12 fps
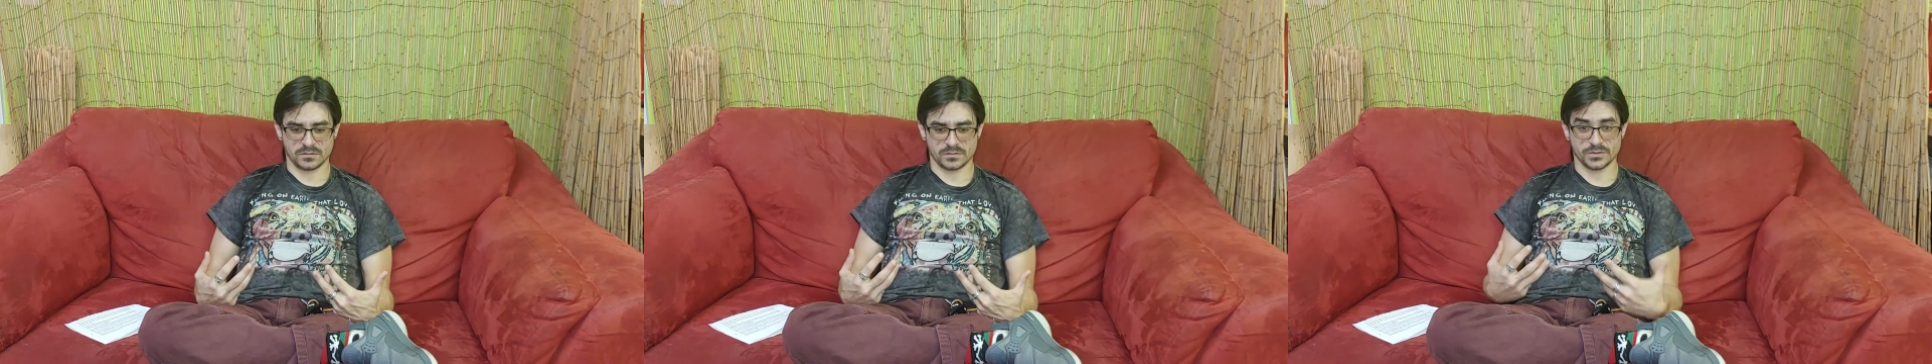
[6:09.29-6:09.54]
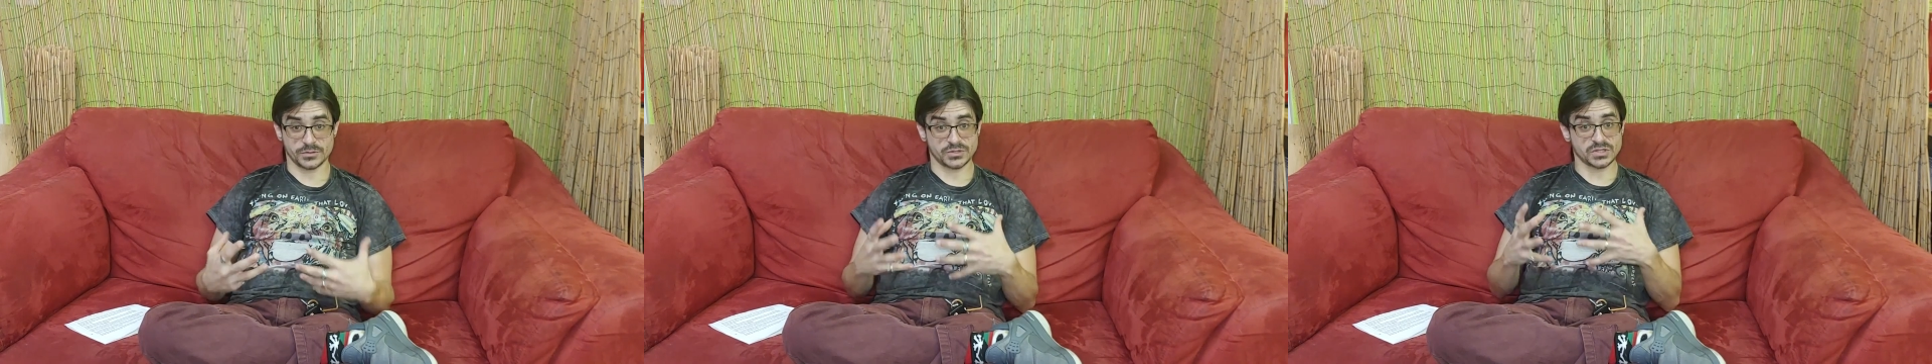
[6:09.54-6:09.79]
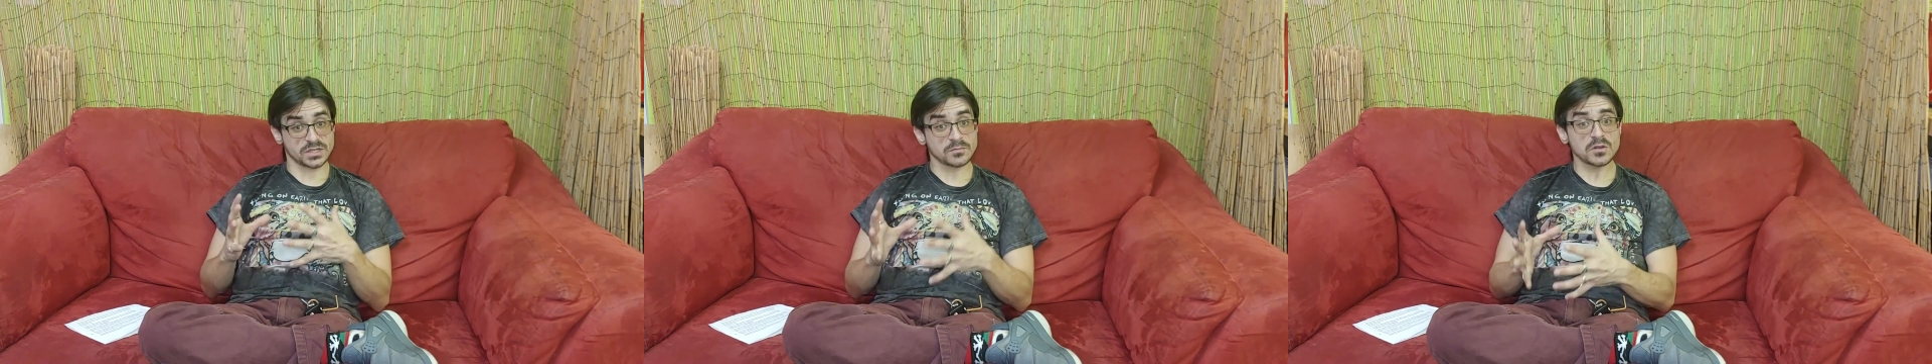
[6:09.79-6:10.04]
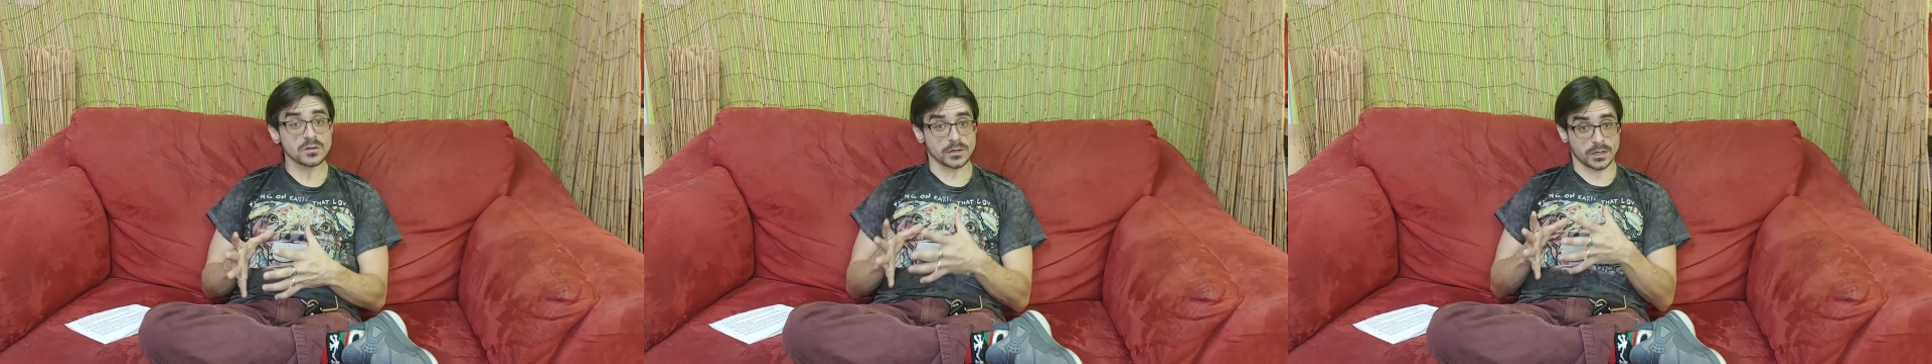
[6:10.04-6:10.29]
They're
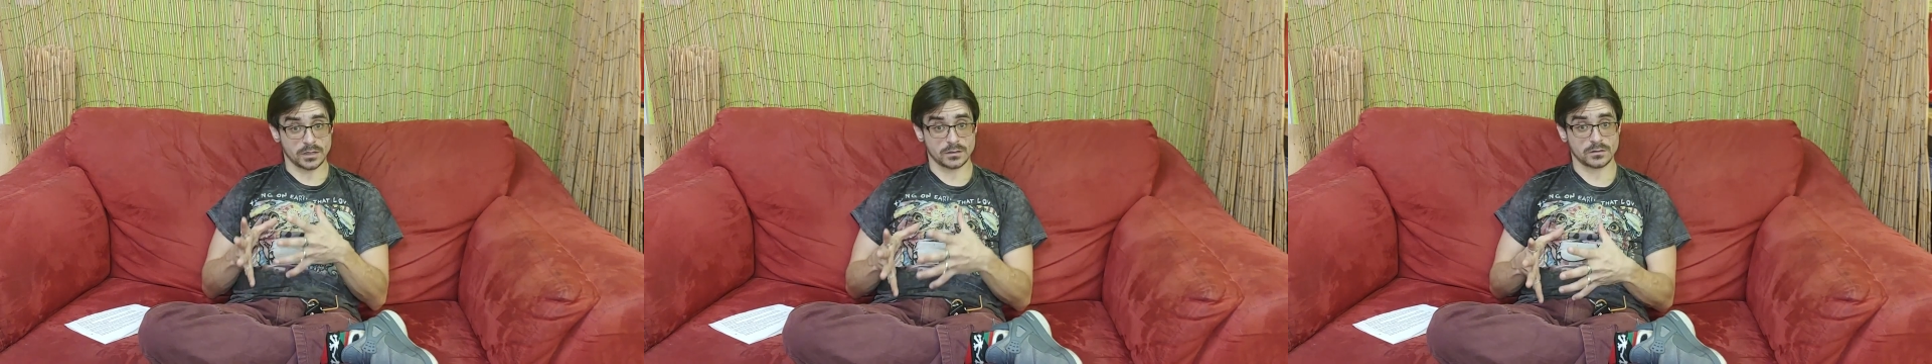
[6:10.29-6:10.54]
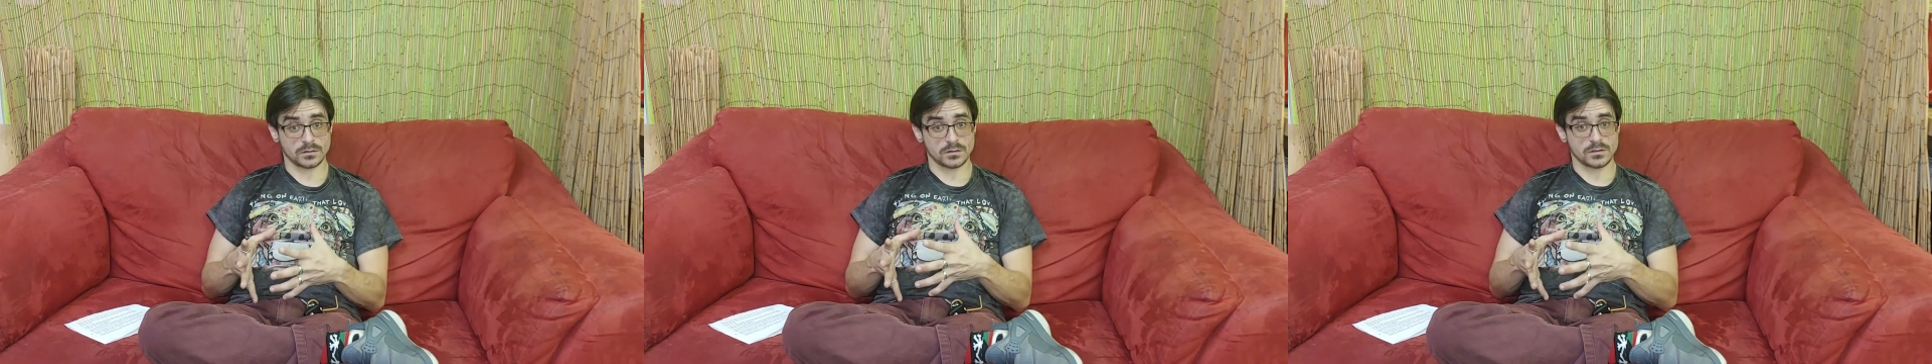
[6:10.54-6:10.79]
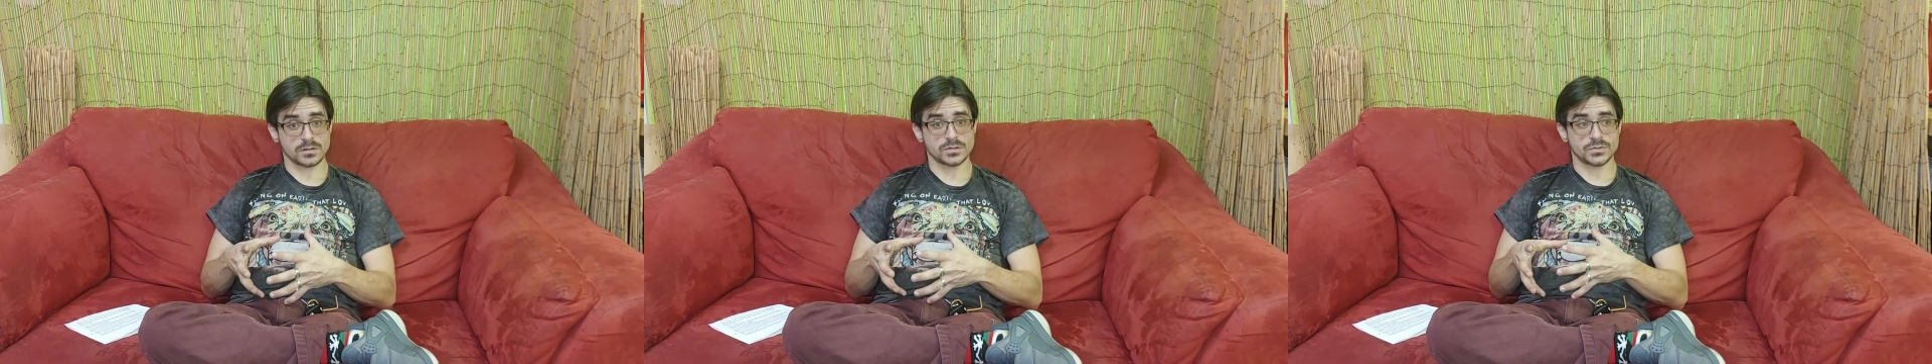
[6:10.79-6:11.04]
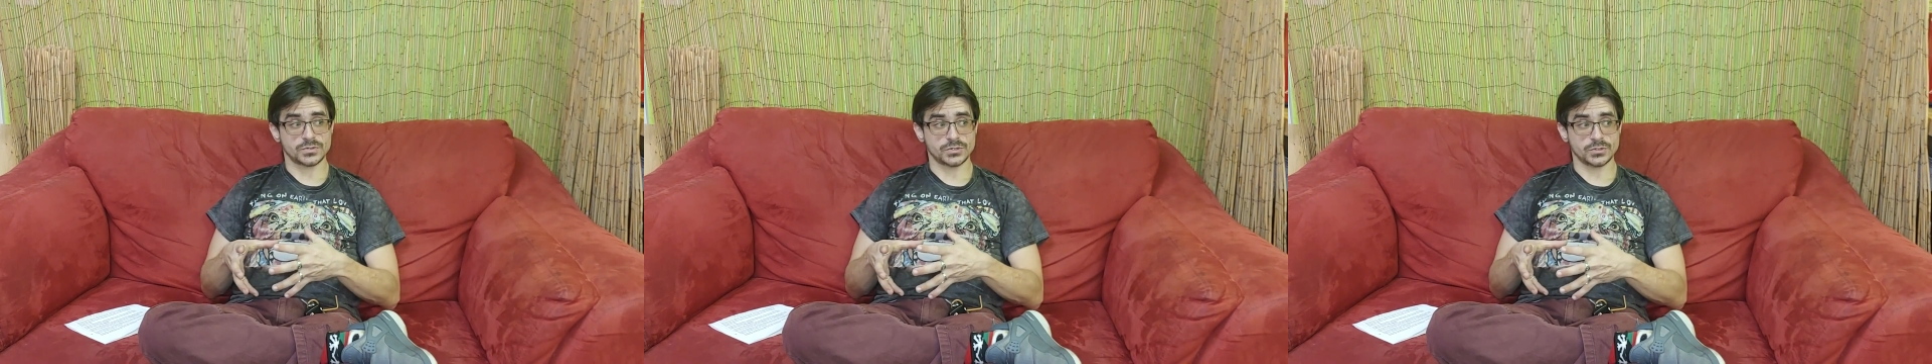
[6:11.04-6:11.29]
similar
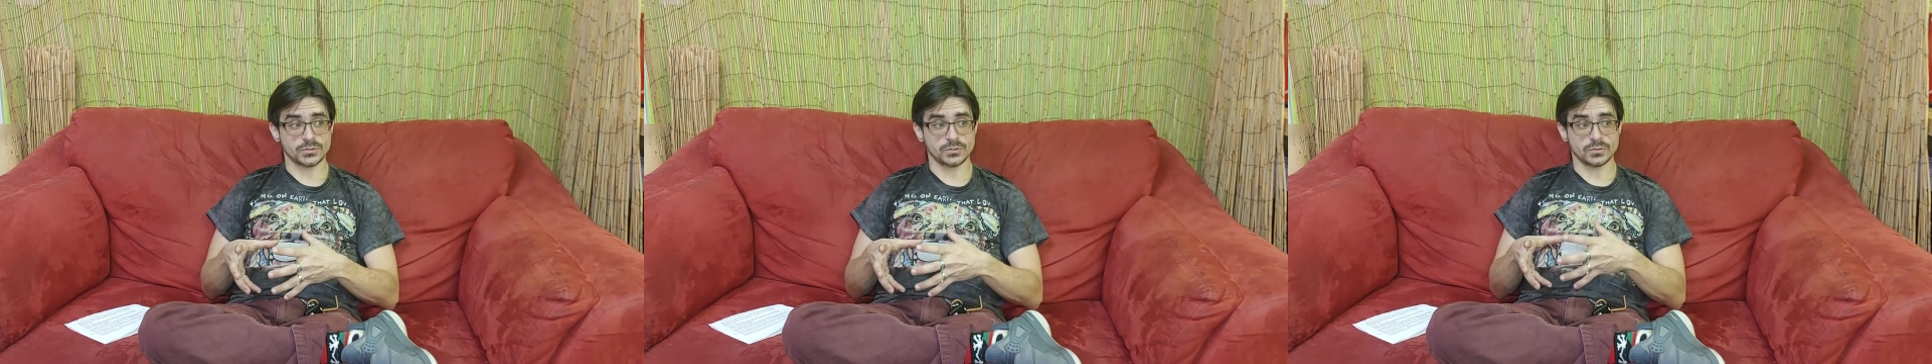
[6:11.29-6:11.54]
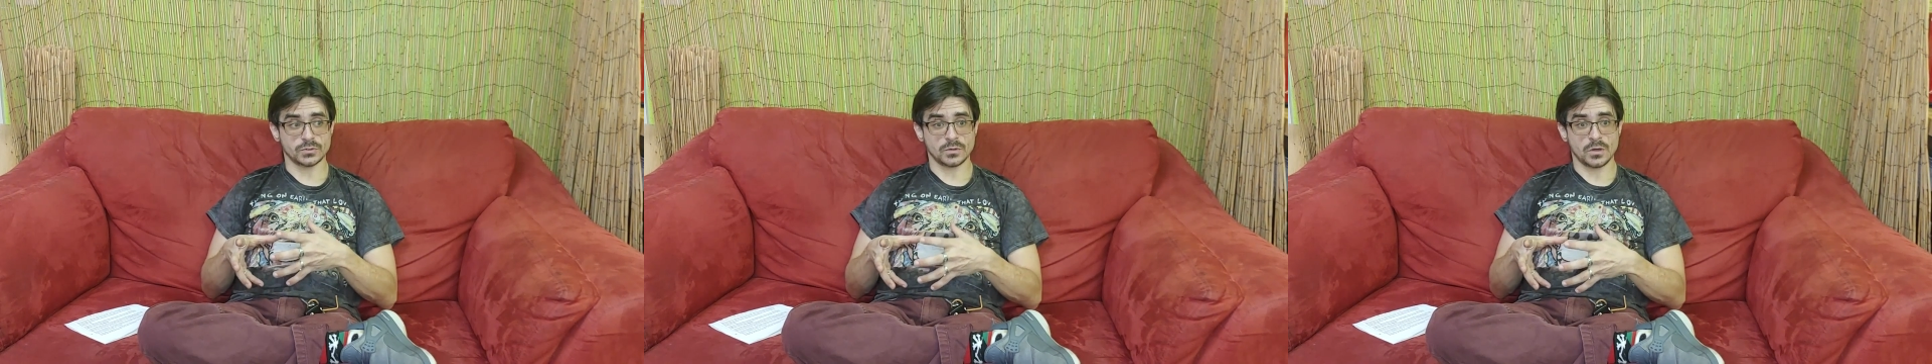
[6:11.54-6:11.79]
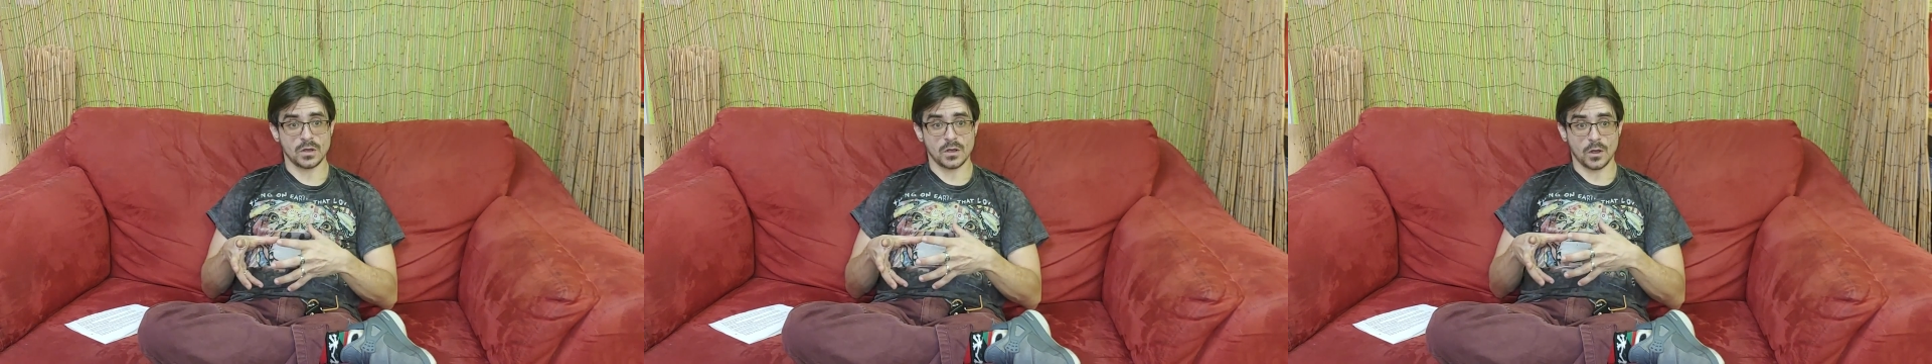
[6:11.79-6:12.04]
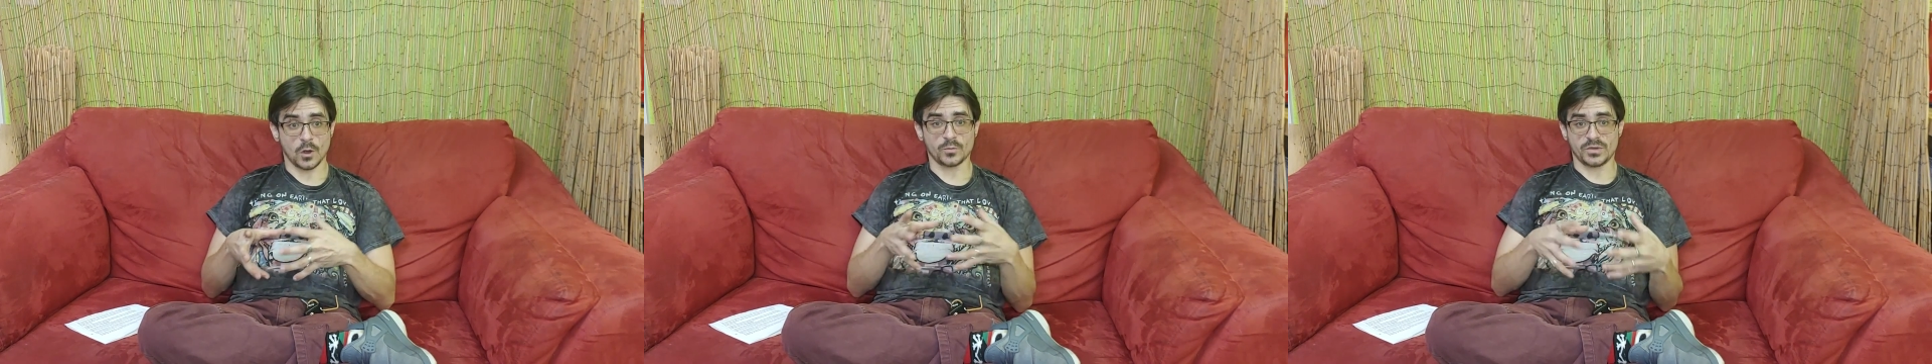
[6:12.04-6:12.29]
to
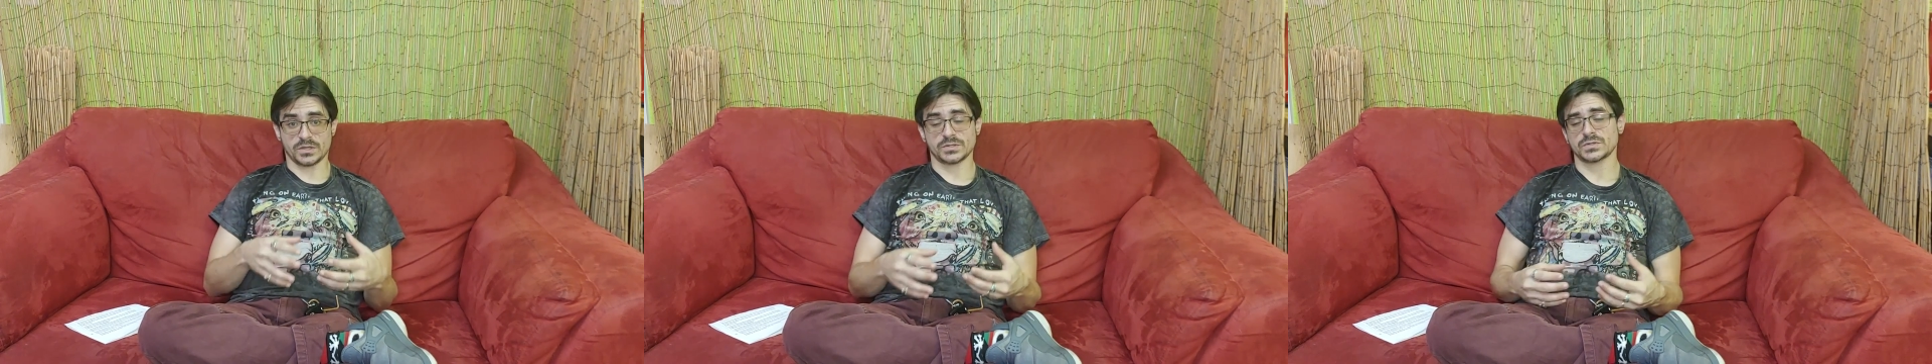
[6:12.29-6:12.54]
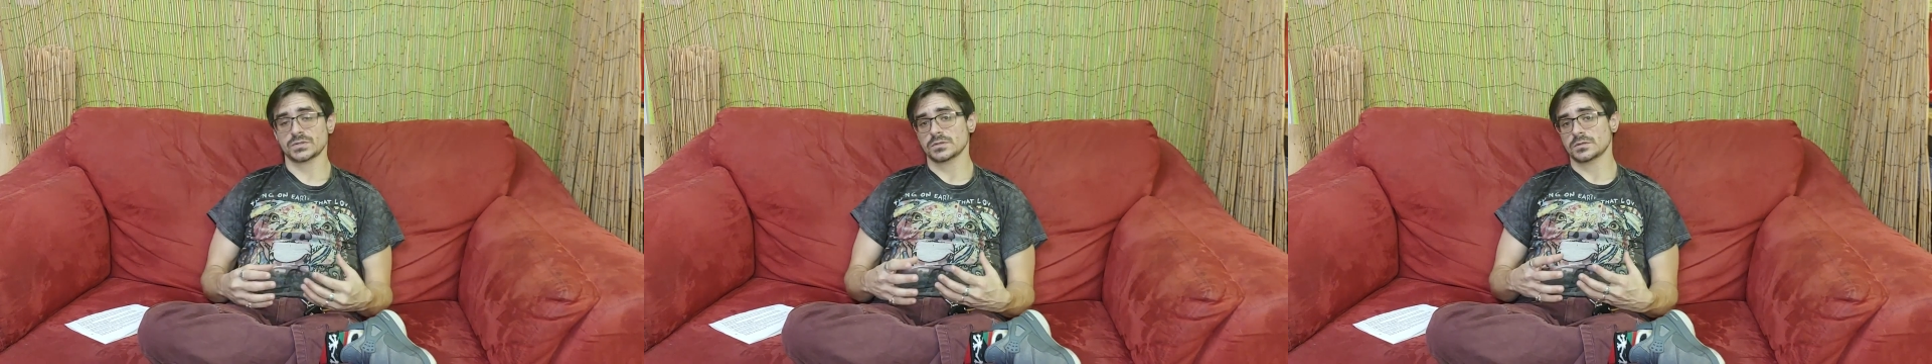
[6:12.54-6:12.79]
opiates,